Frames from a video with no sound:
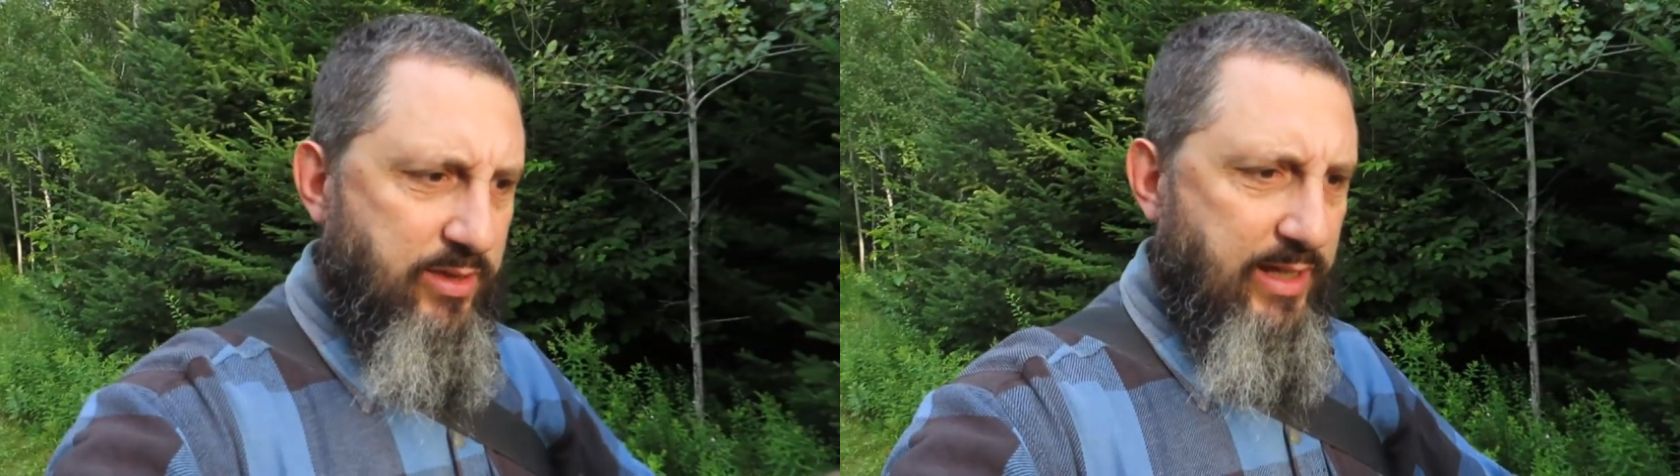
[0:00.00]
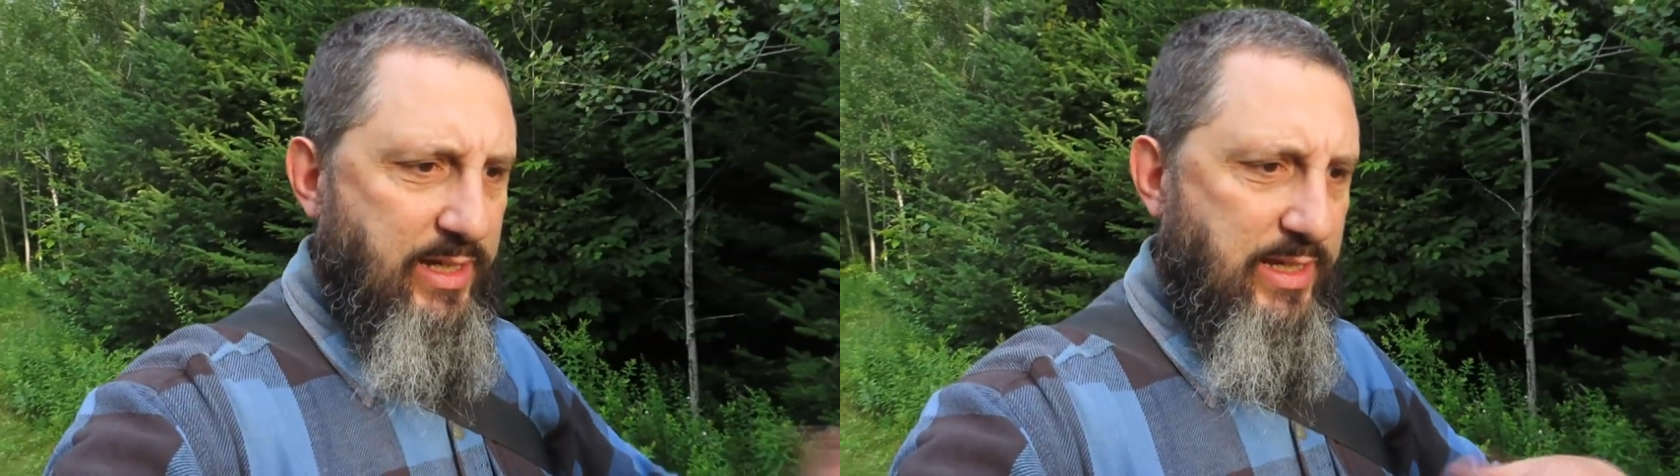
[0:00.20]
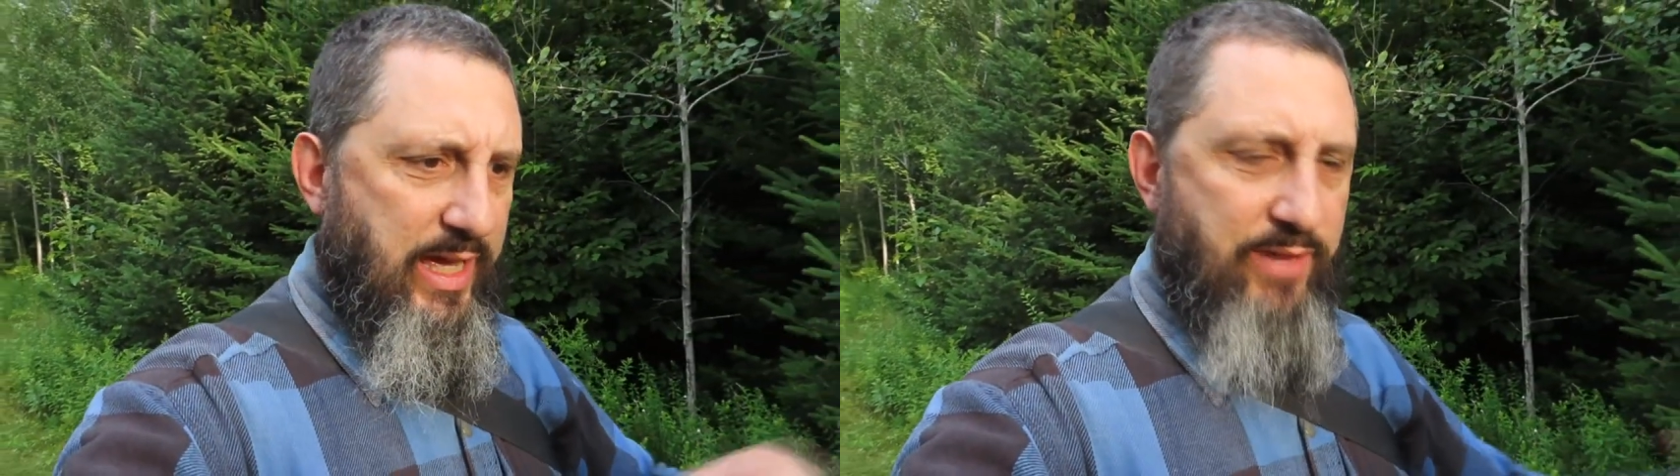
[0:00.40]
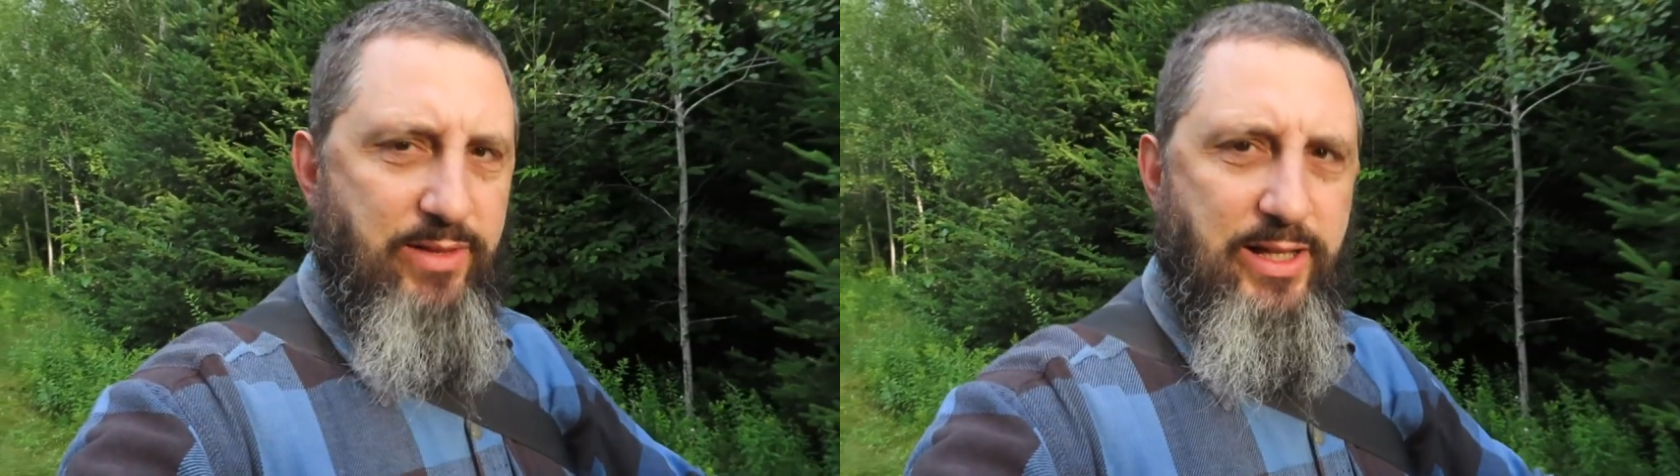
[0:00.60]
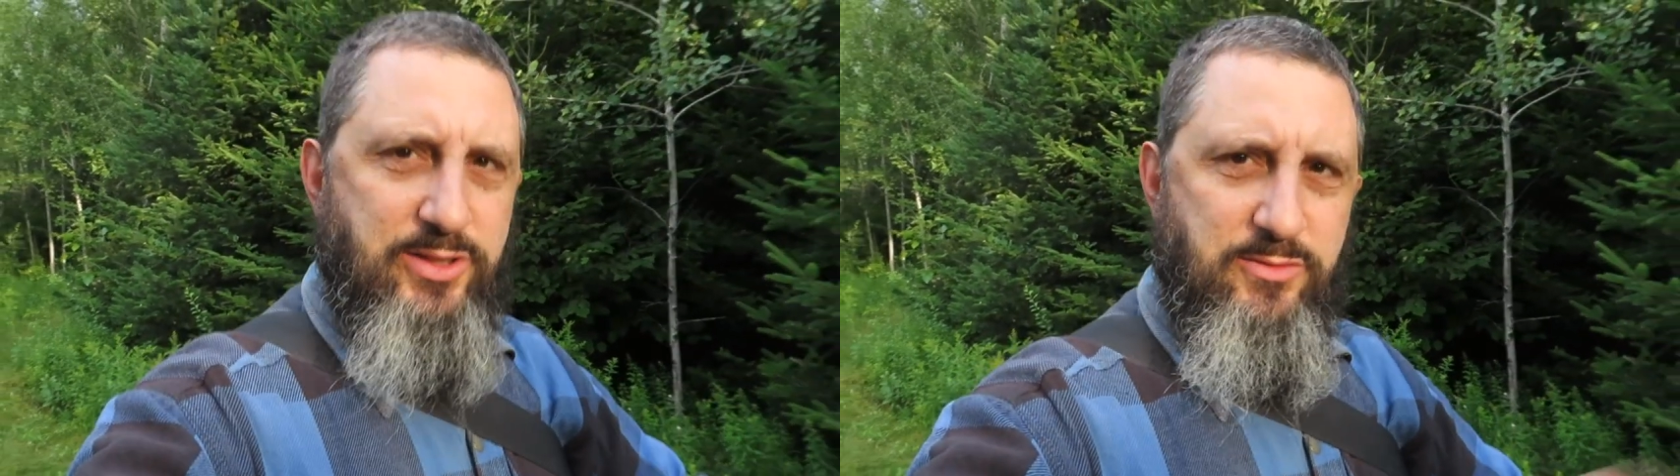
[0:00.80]
they need to have
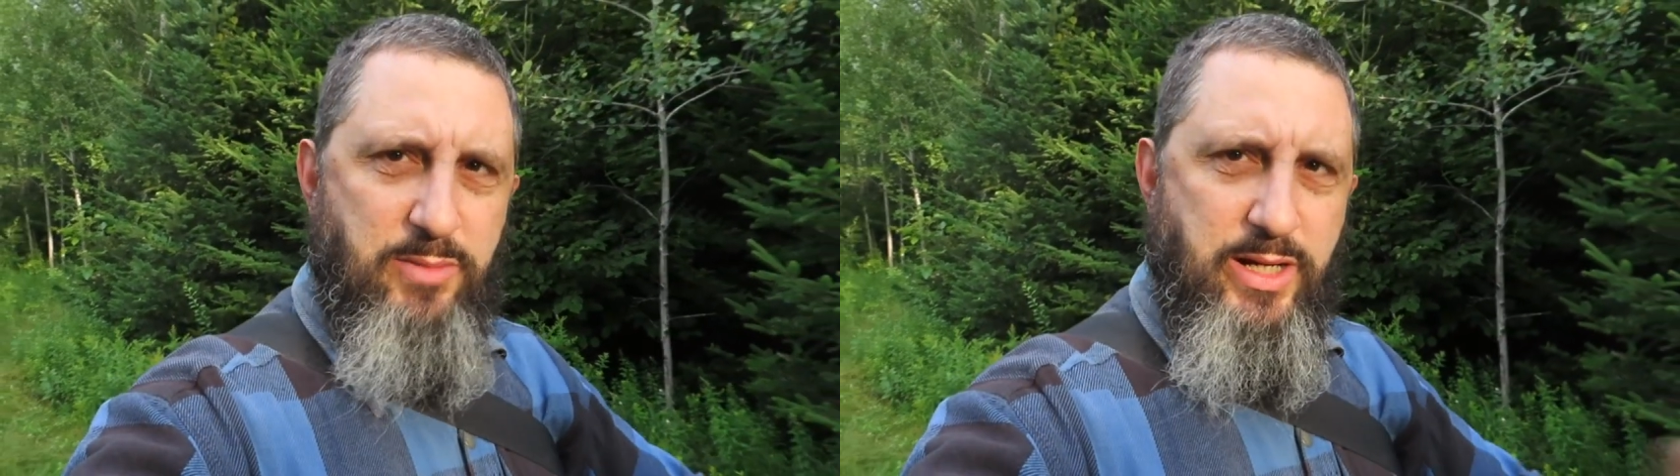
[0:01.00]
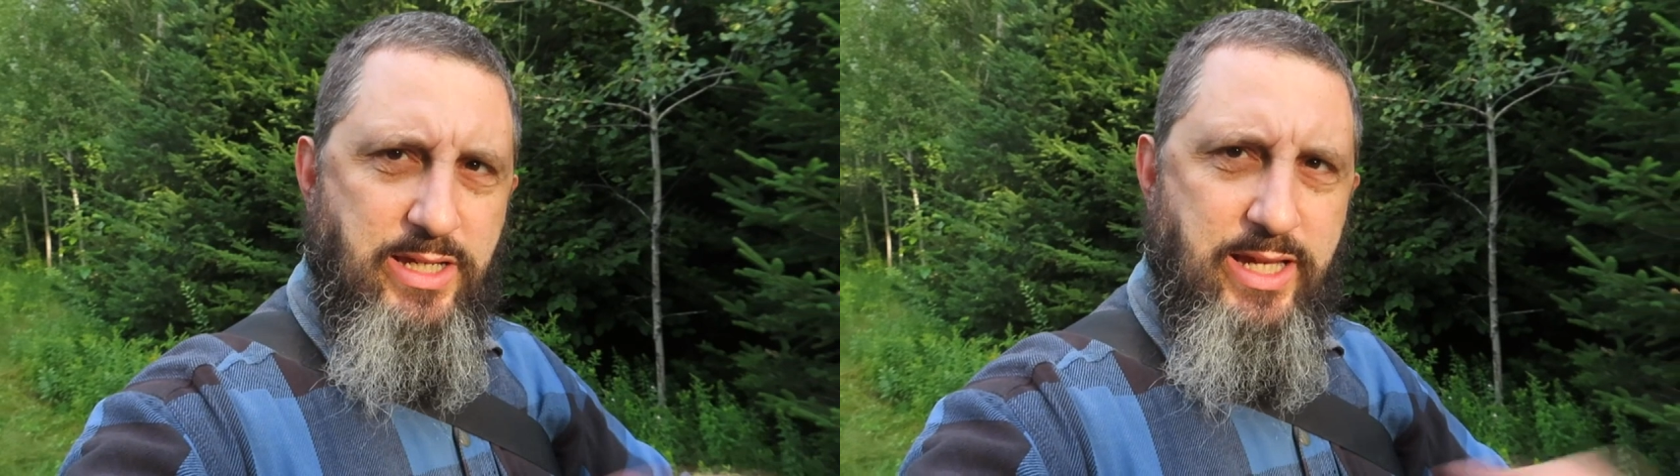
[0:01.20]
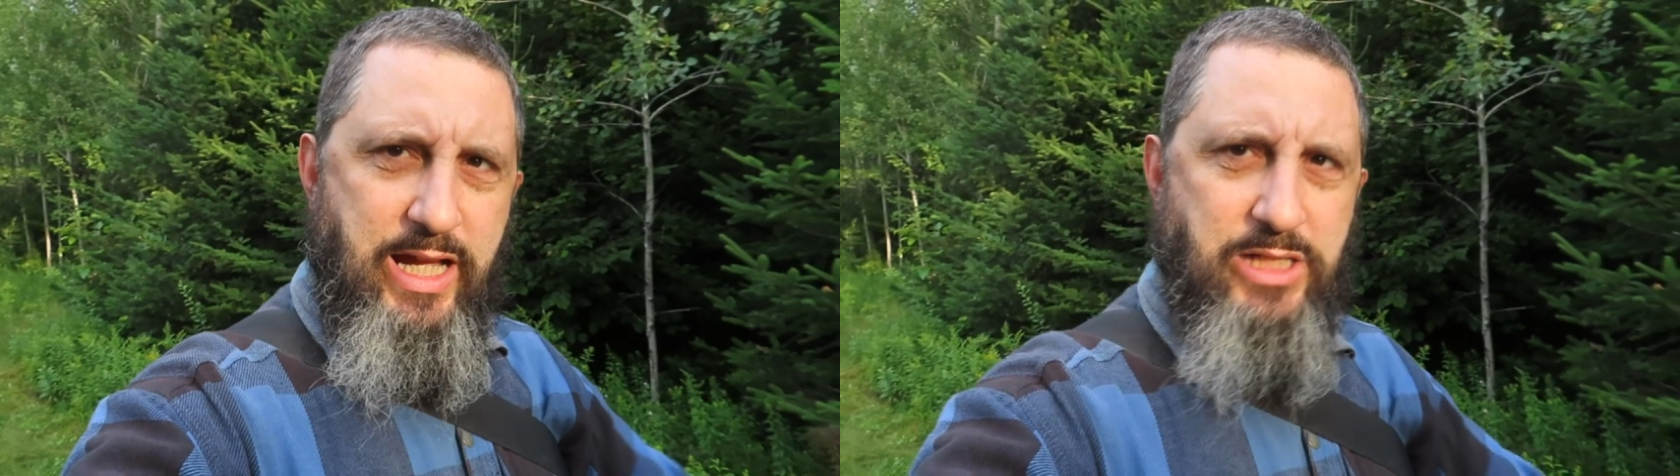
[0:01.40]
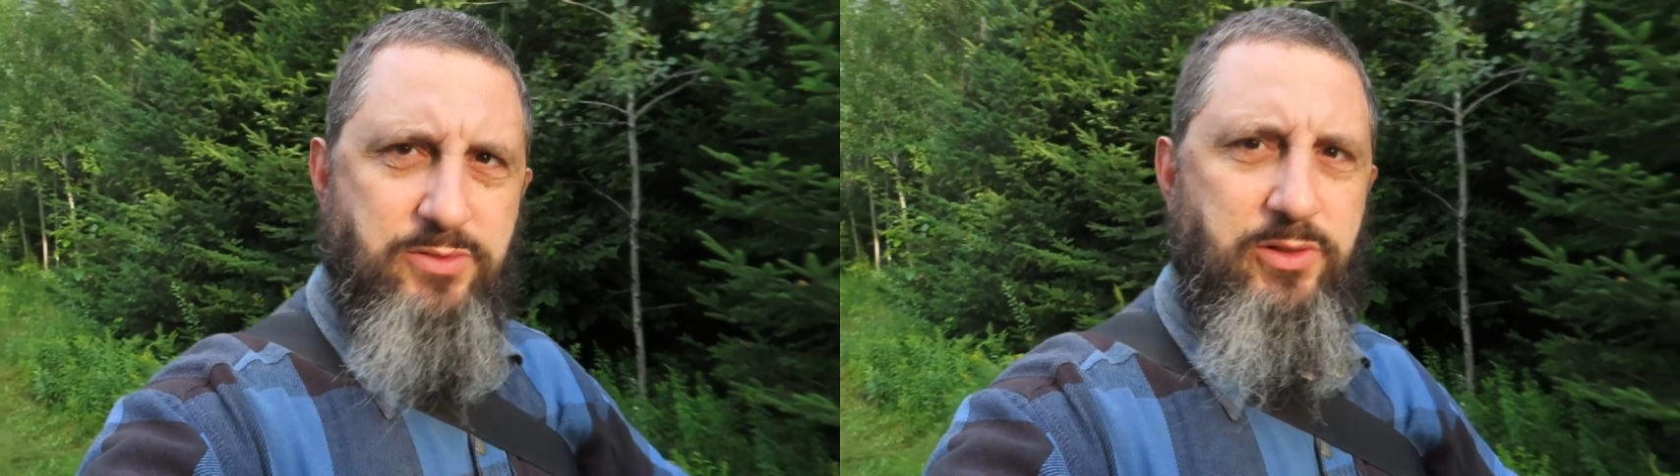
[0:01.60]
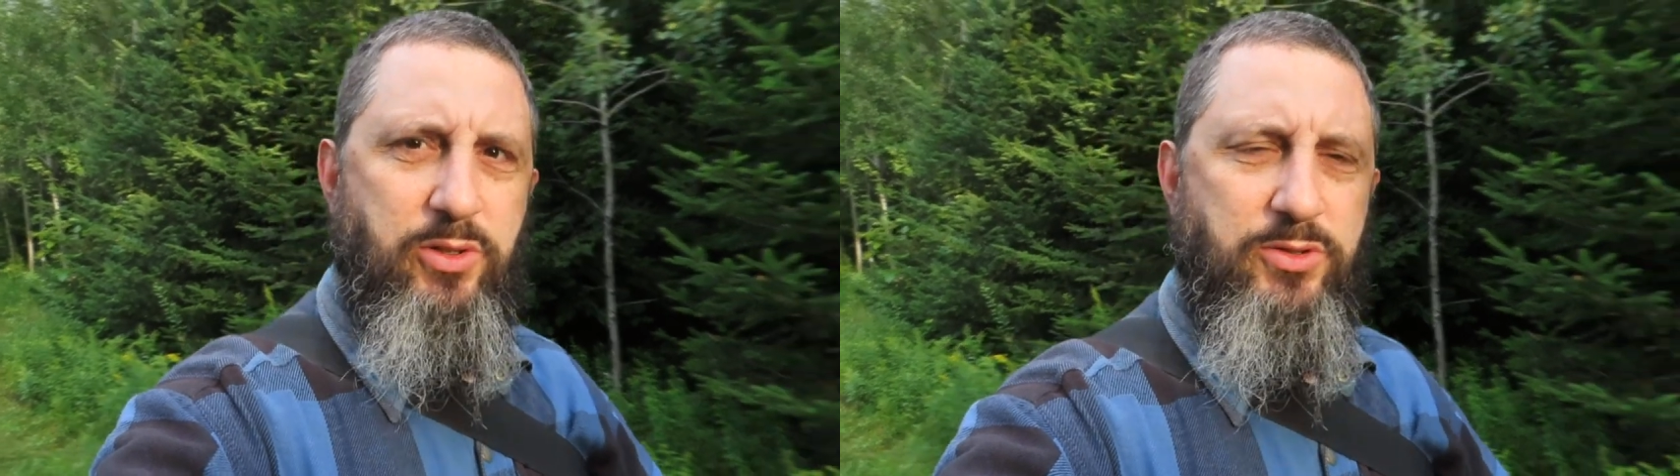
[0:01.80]
lots of money, cash
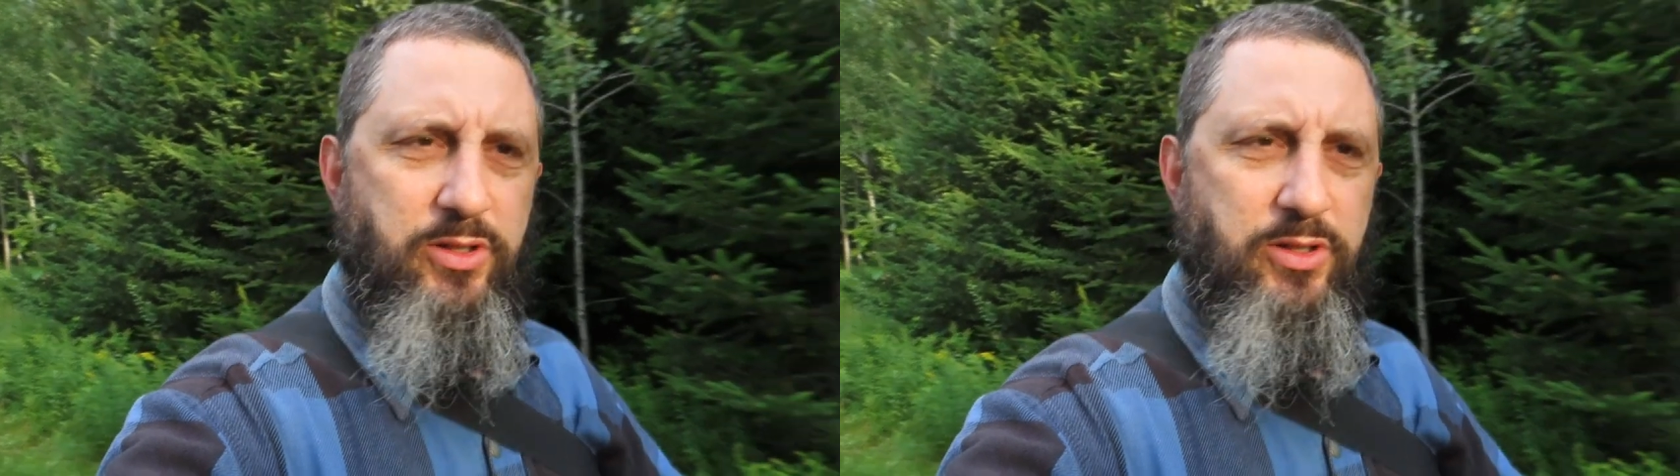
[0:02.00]
flow,